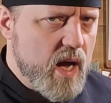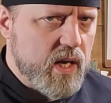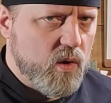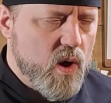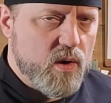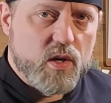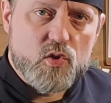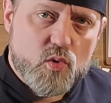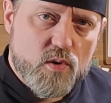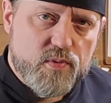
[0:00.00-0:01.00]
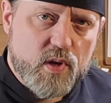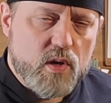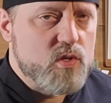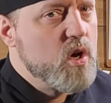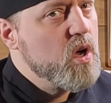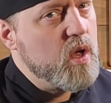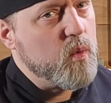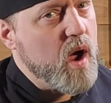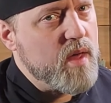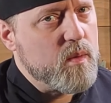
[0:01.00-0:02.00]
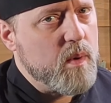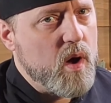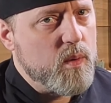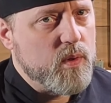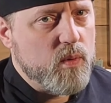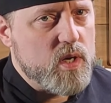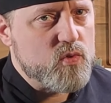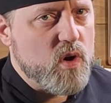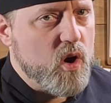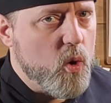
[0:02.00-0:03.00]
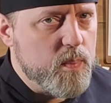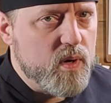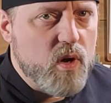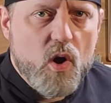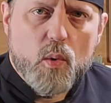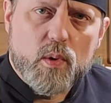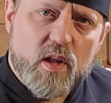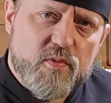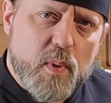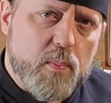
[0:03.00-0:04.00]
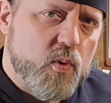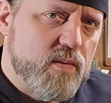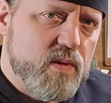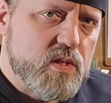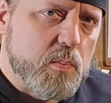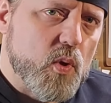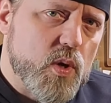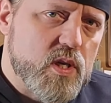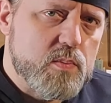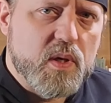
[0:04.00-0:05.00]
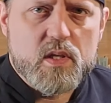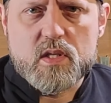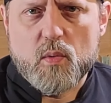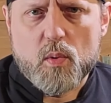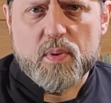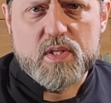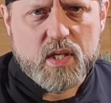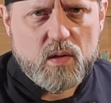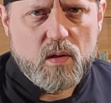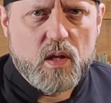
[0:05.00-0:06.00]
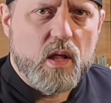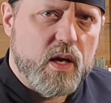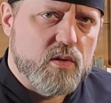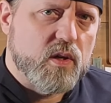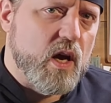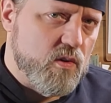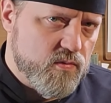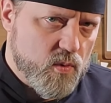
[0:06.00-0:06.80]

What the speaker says: knocking around in a drawer for years and were either bought when the restaurant opened or were left by previous employees because they weren't particularly liked or cared